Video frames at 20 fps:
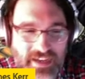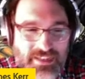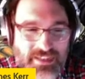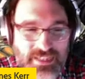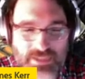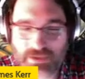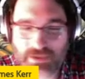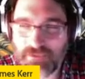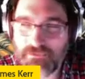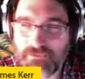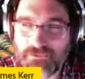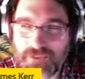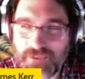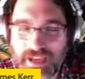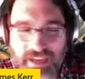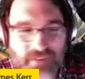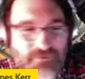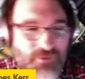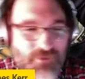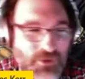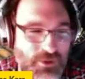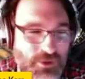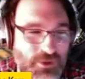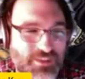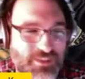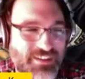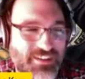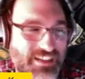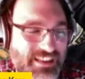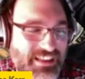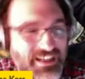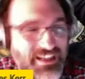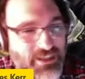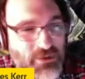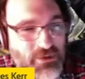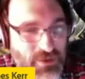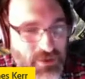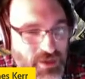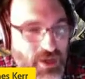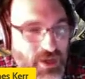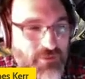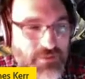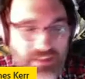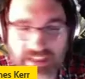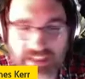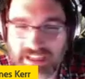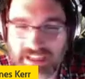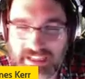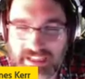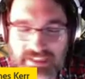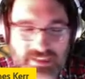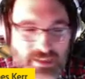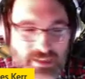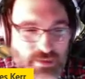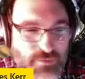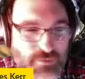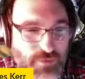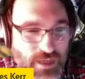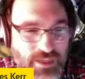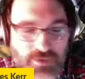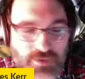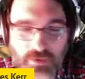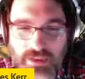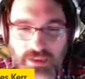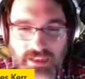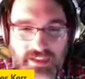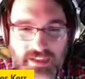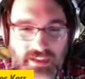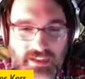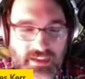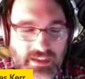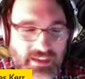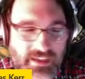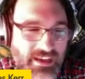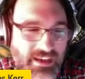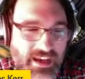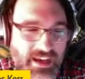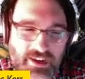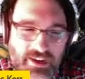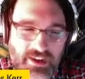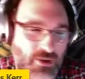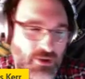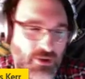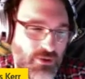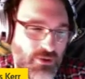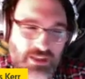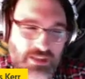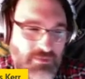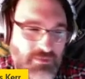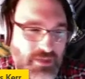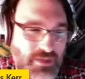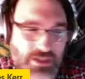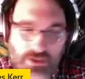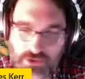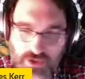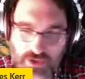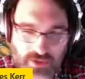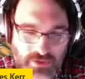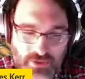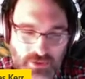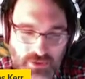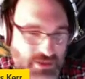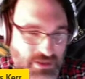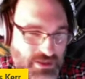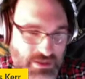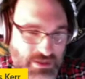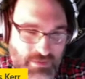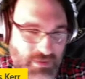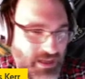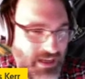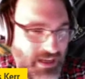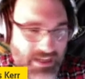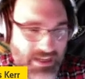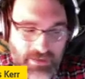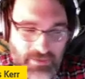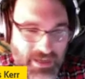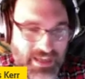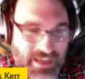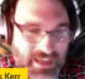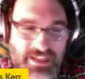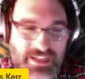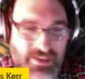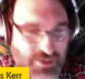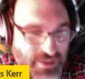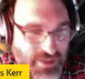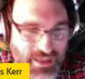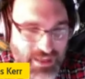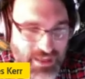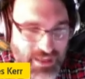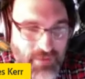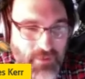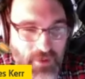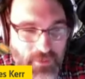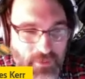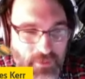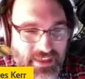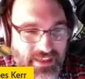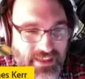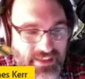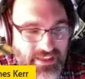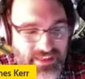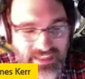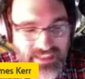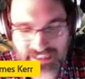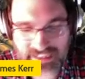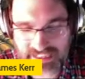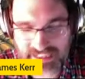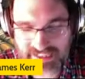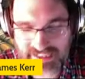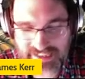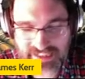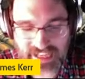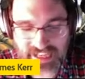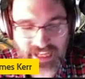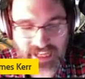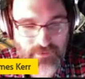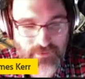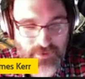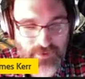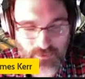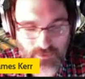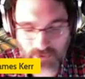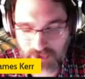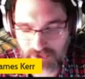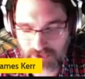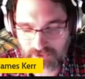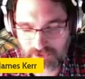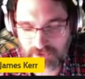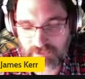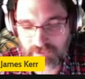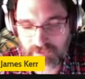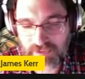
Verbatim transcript: so I'm fighting for her, and then going off and getting into these fights with like, I don't know, Colombian drug lords or something. I didn't pay attention to that part, but the the, the setup was wonderful,